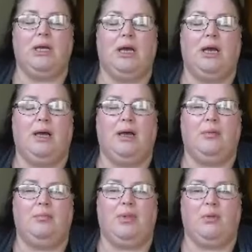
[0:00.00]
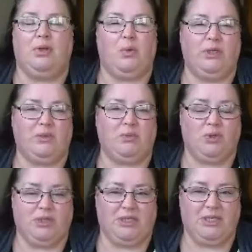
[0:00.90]
Um, I will go into
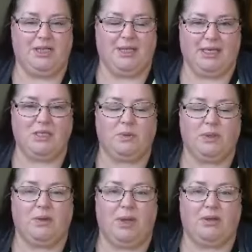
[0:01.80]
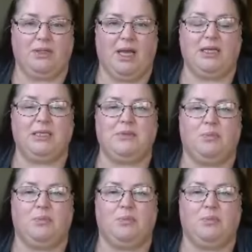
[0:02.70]
more detail next week about that.